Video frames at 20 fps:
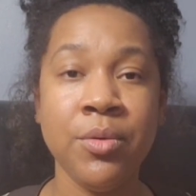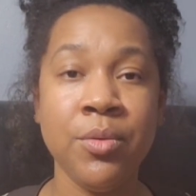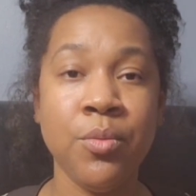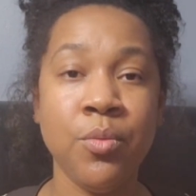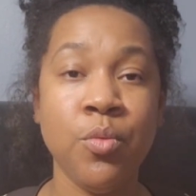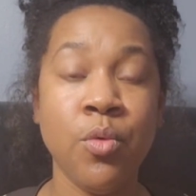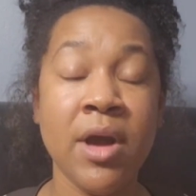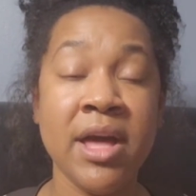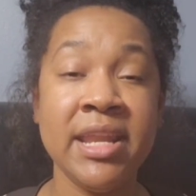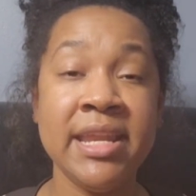
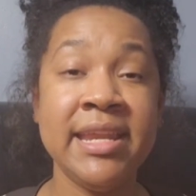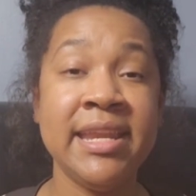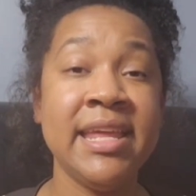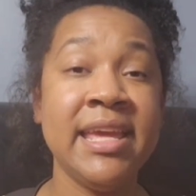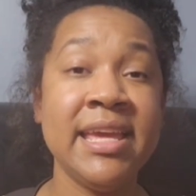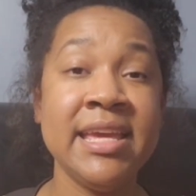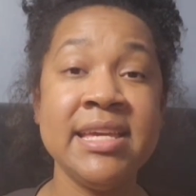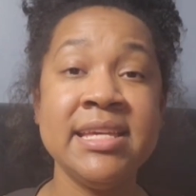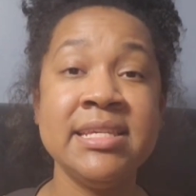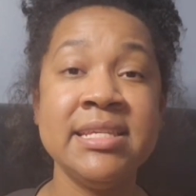what it
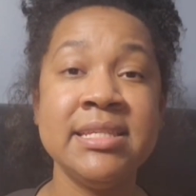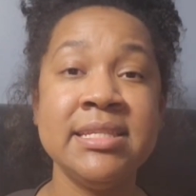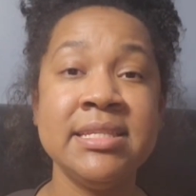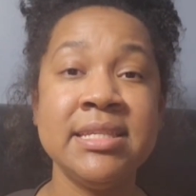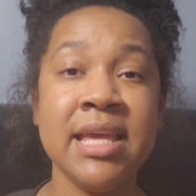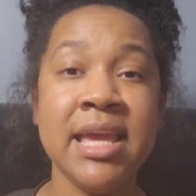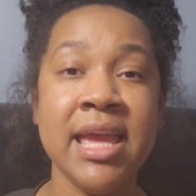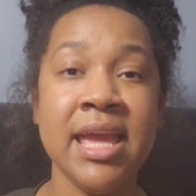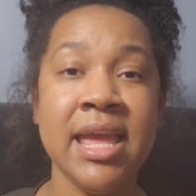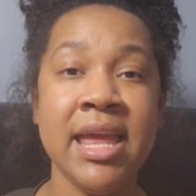
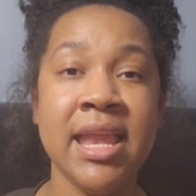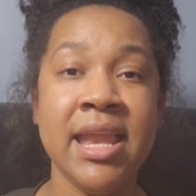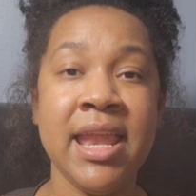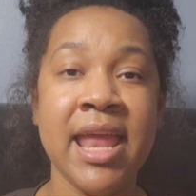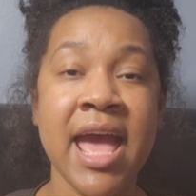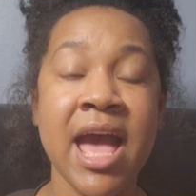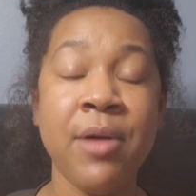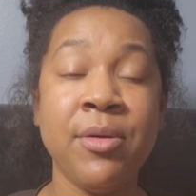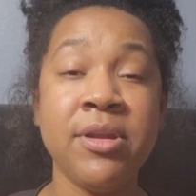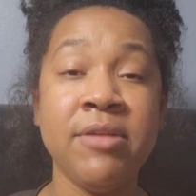is and
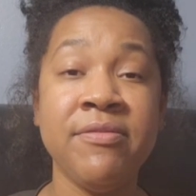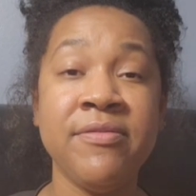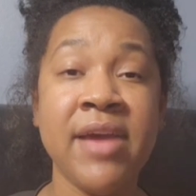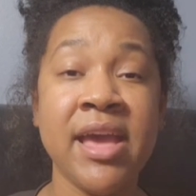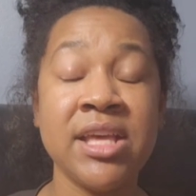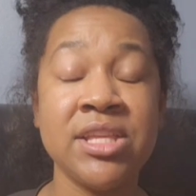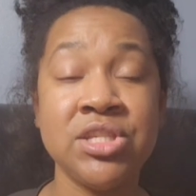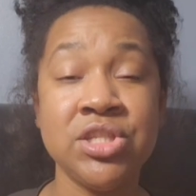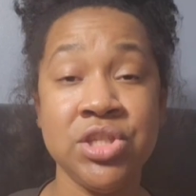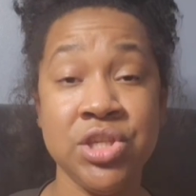how it
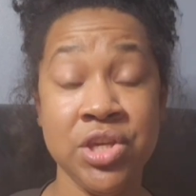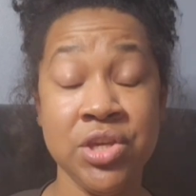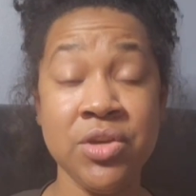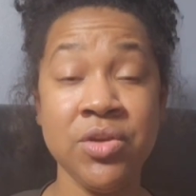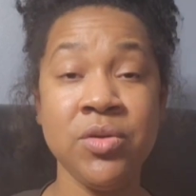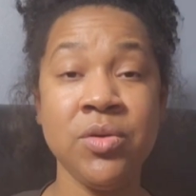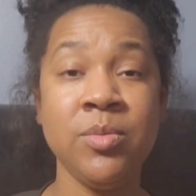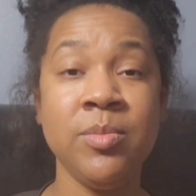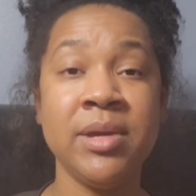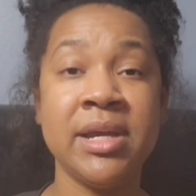affects
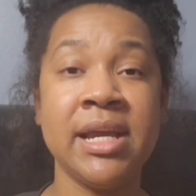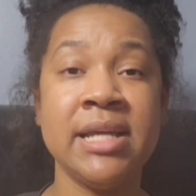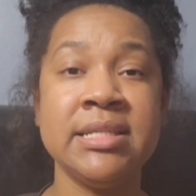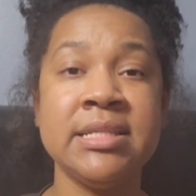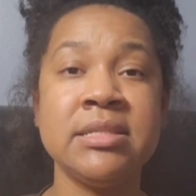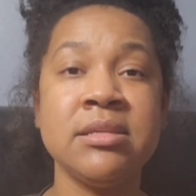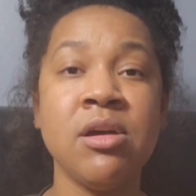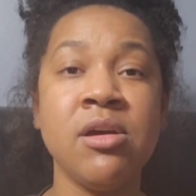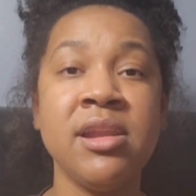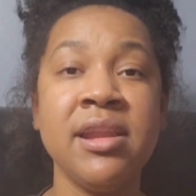you, because
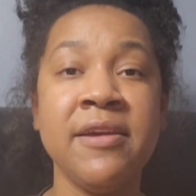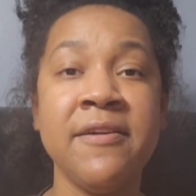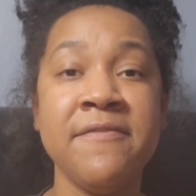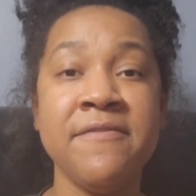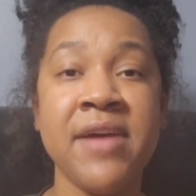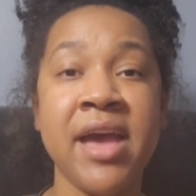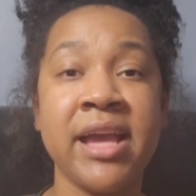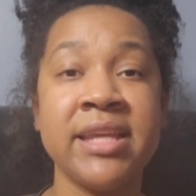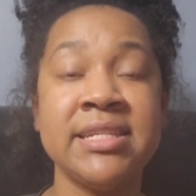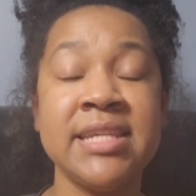it's going to
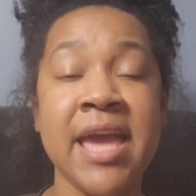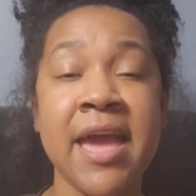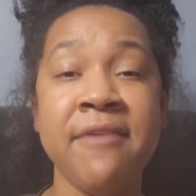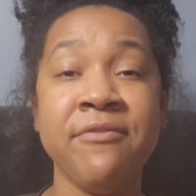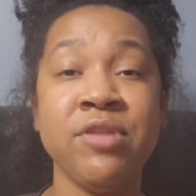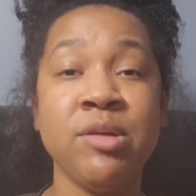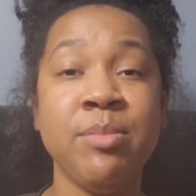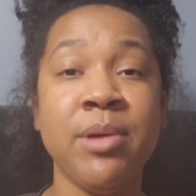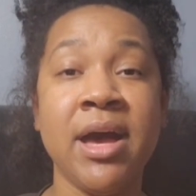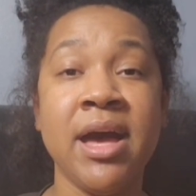affect
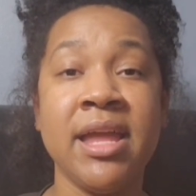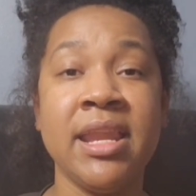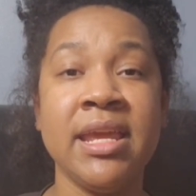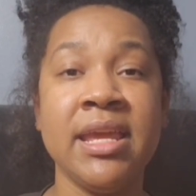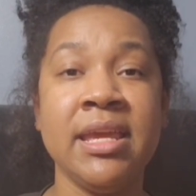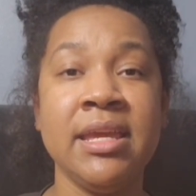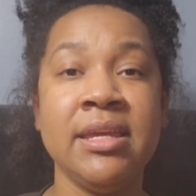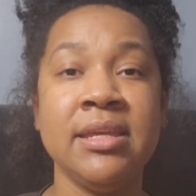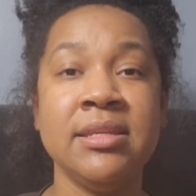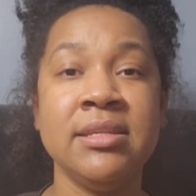
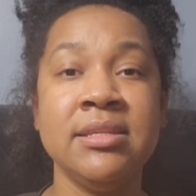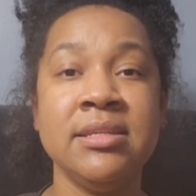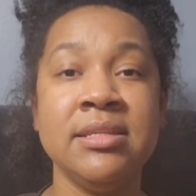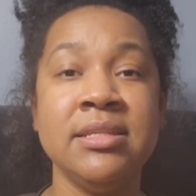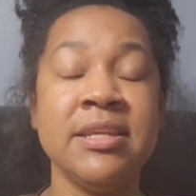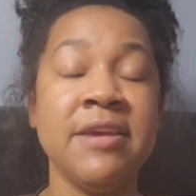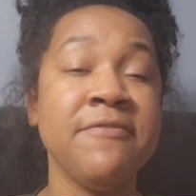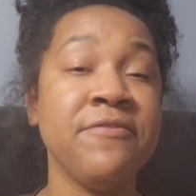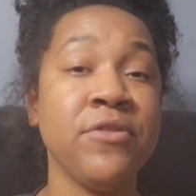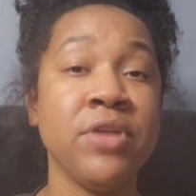everybody
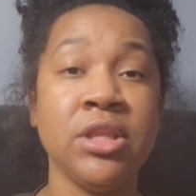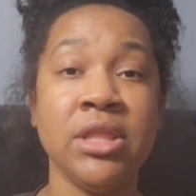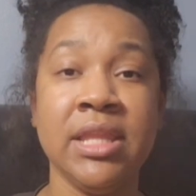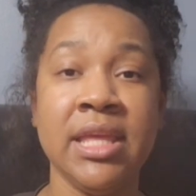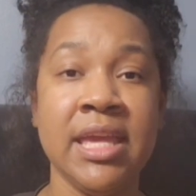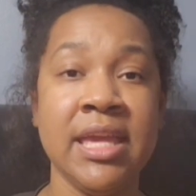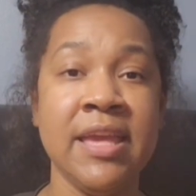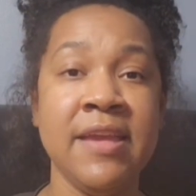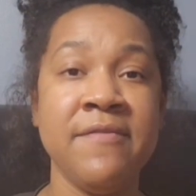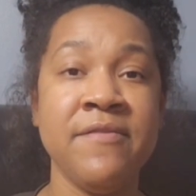
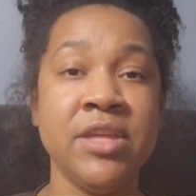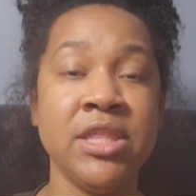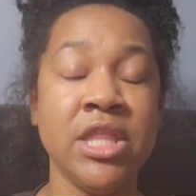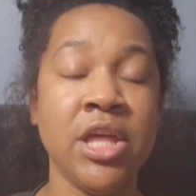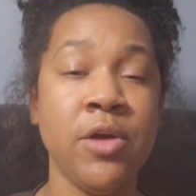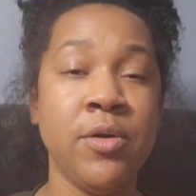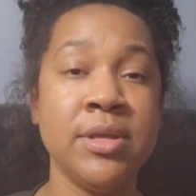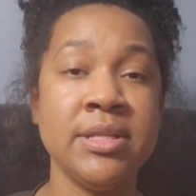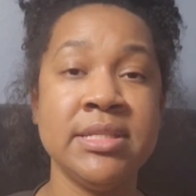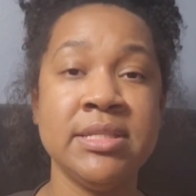differently. Even though